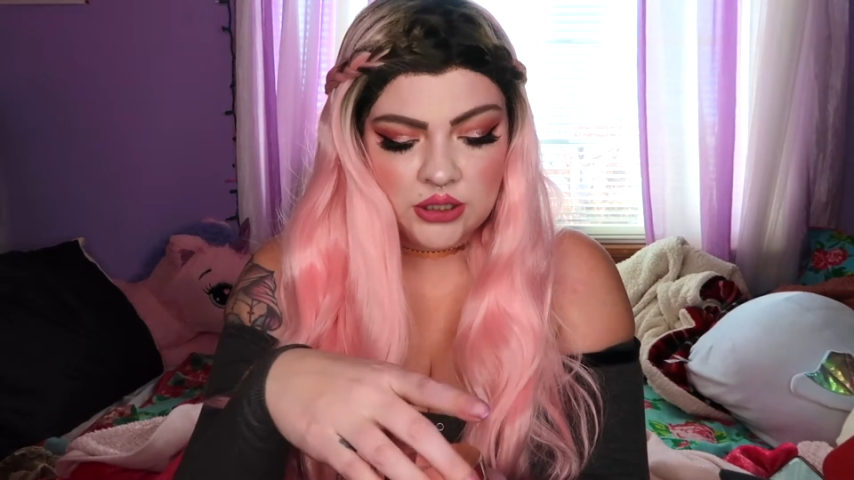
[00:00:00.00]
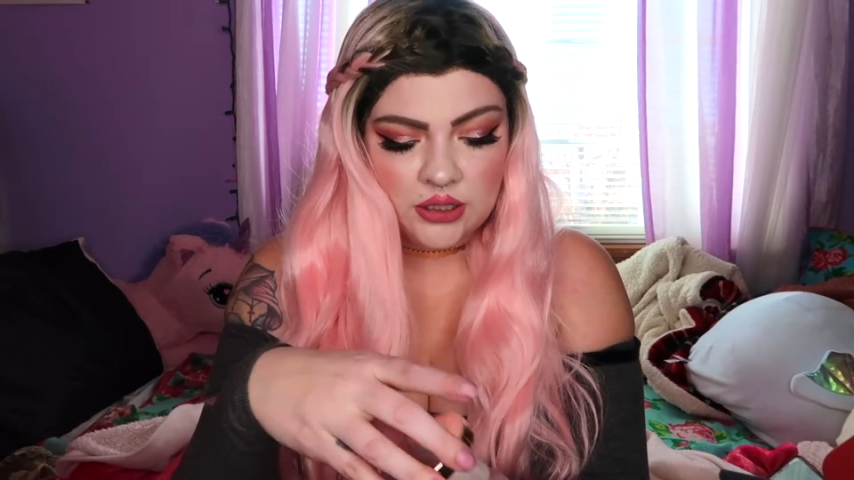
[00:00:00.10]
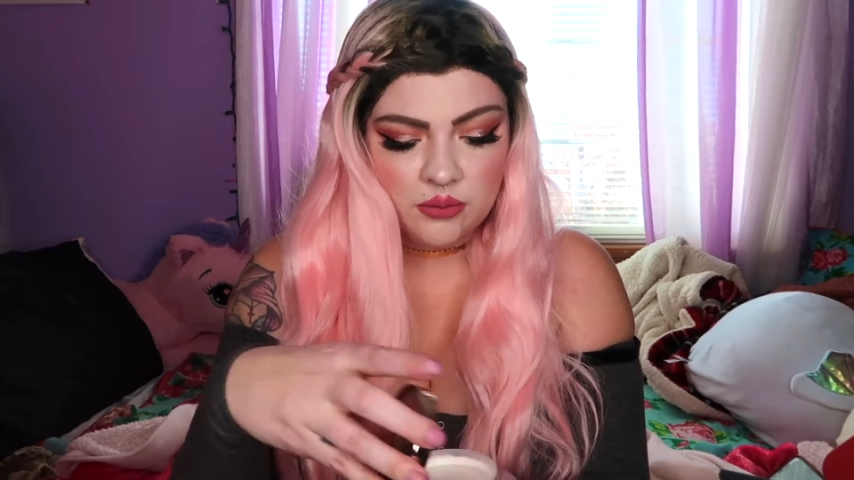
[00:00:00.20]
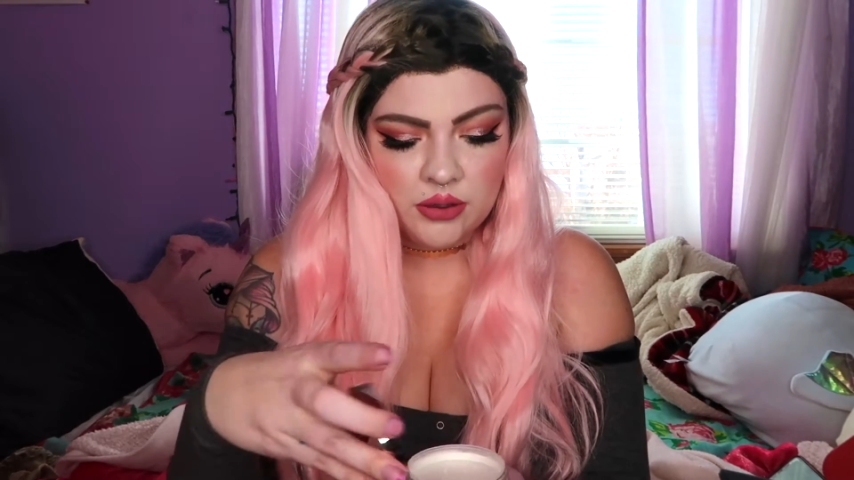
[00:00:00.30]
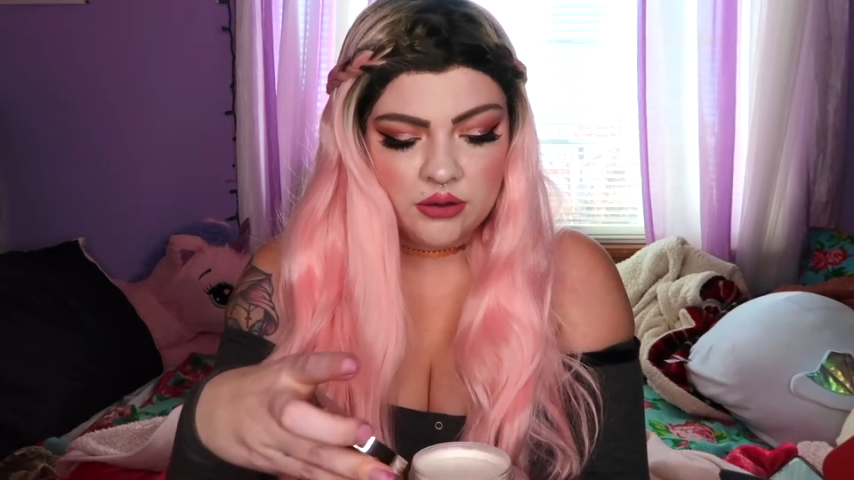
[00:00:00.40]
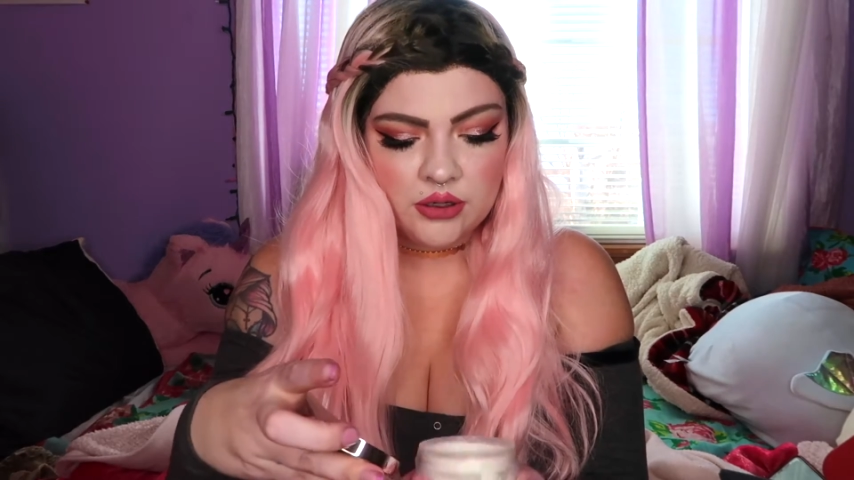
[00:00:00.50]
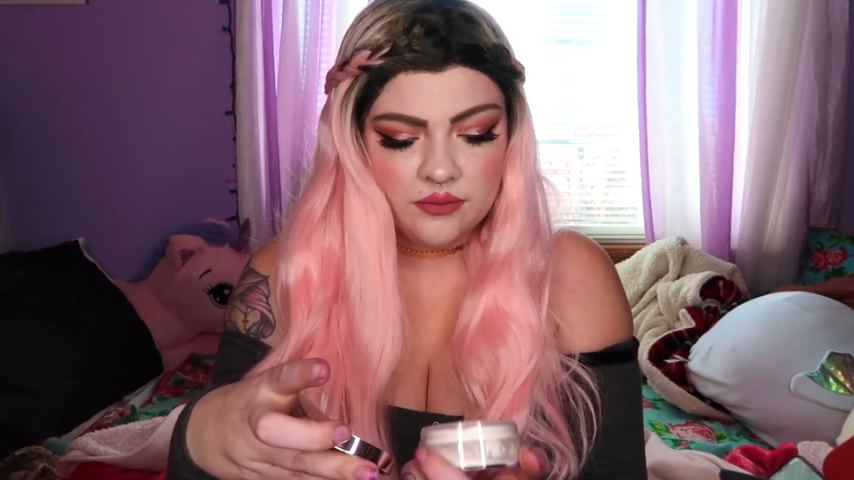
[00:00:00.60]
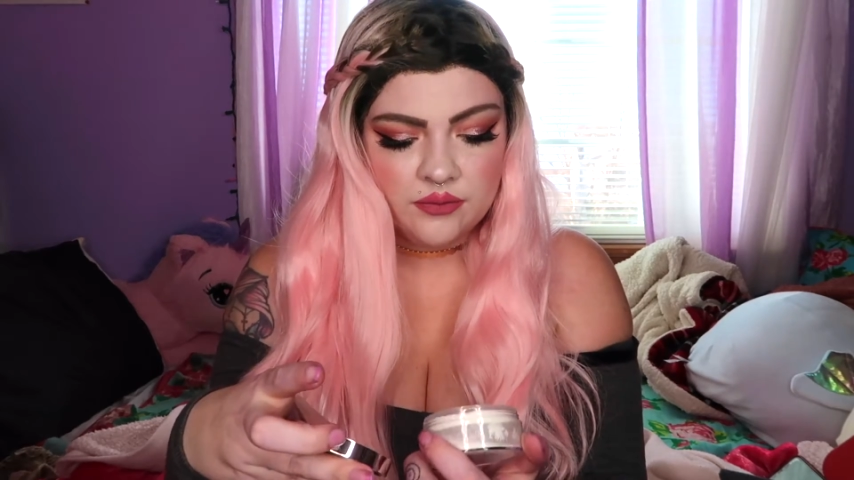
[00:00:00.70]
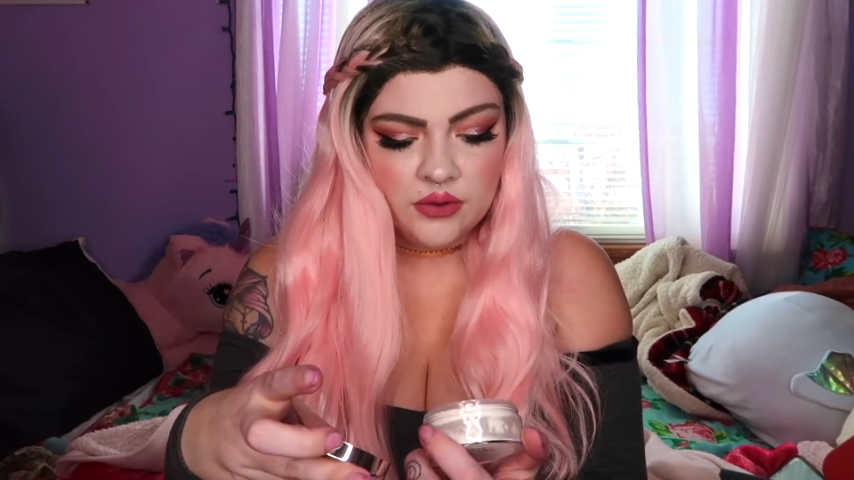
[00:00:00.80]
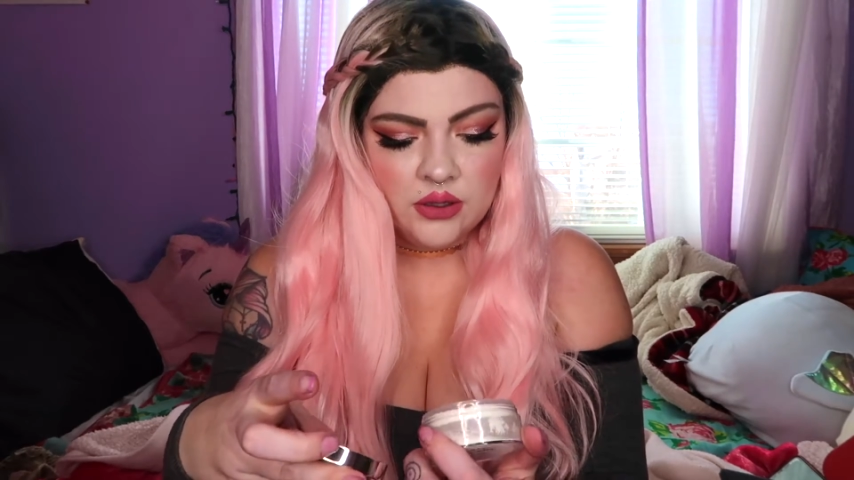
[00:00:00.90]
setting
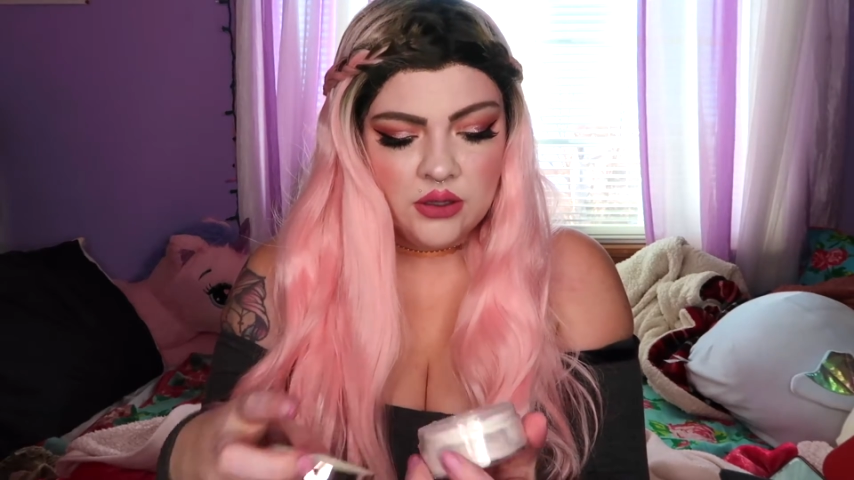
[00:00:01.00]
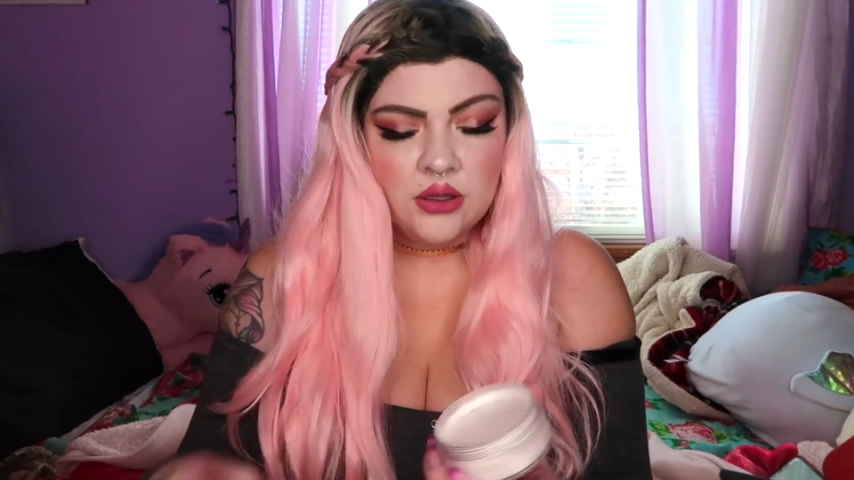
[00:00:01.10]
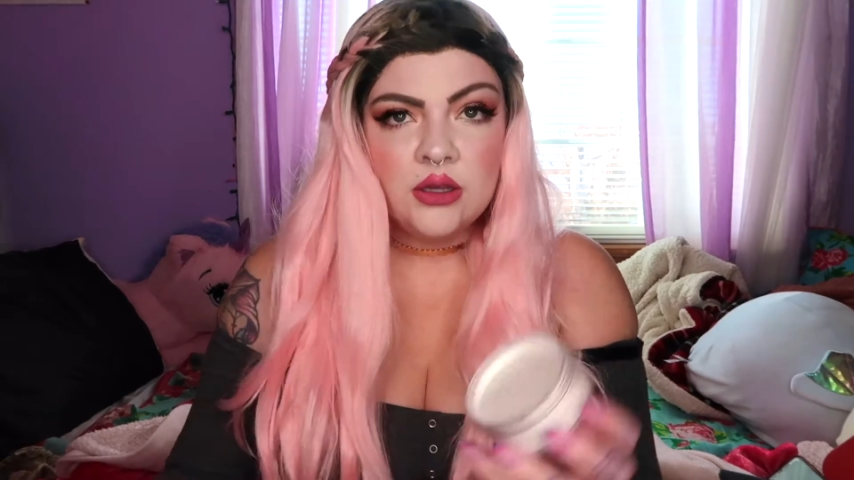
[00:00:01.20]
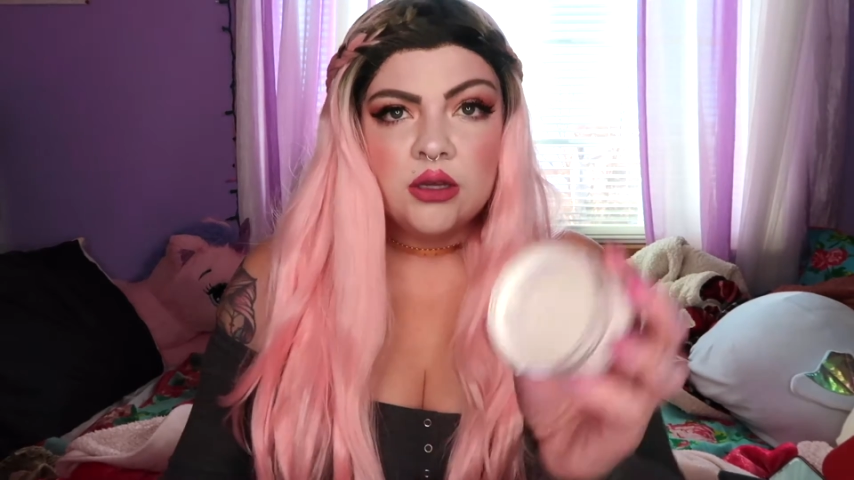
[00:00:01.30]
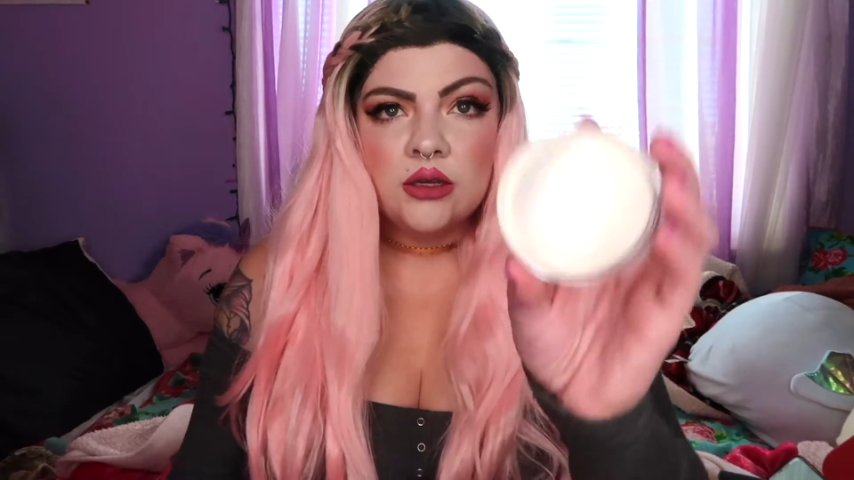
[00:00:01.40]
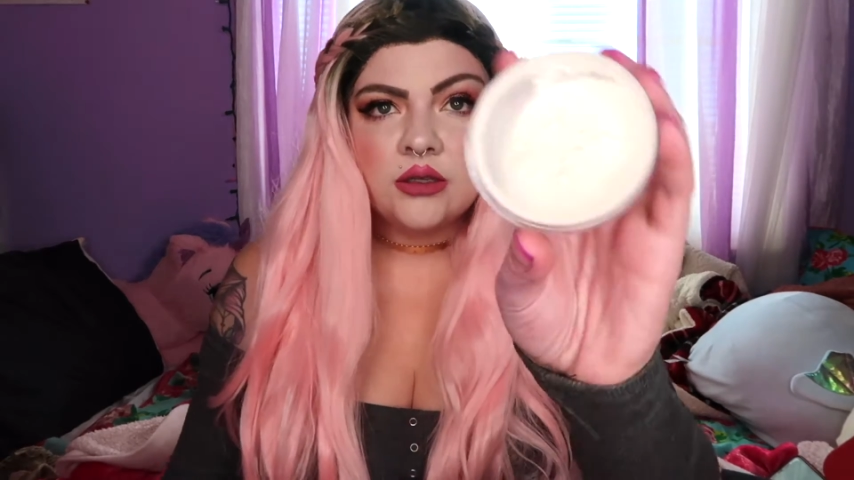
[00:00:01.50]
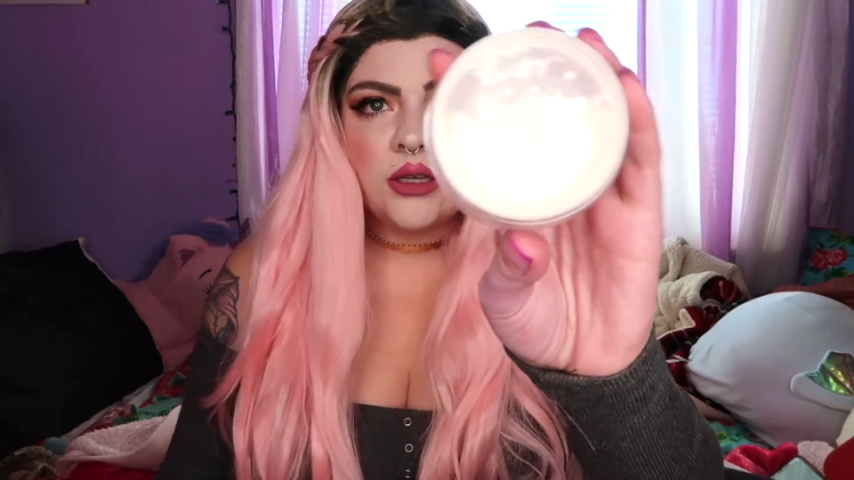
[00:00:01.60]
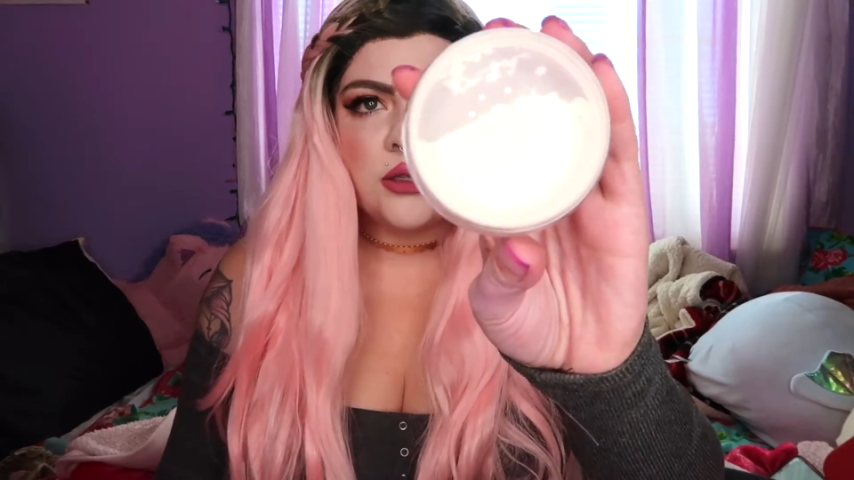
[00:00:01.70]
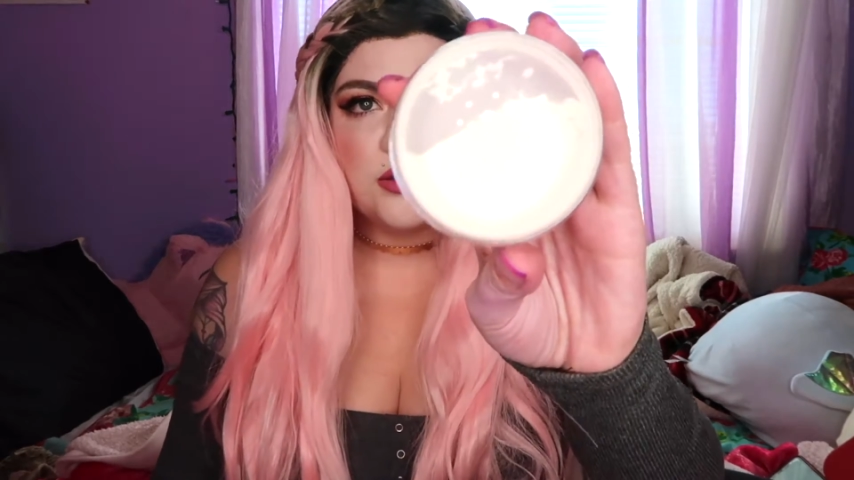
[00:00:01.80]
powder. Yeah,